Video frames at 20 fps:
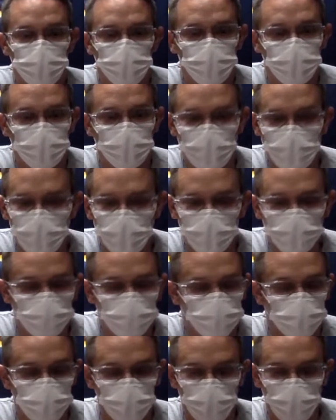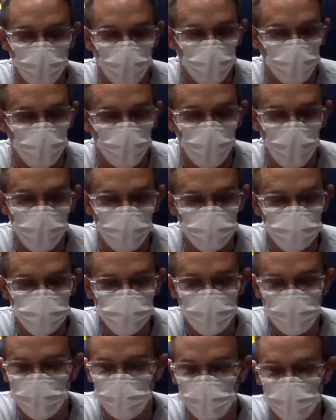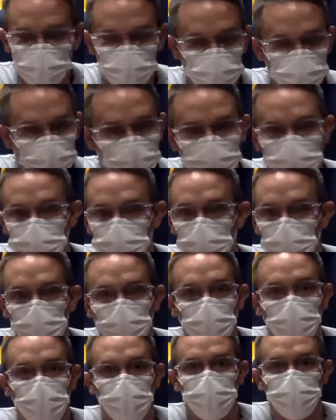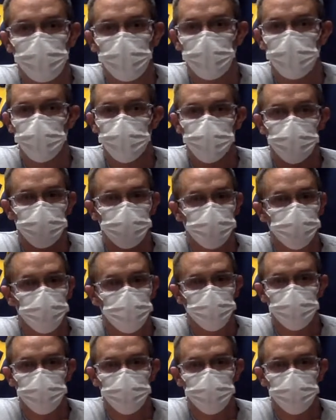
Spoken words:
Again, well said. Let's not start pointing fingers. This is our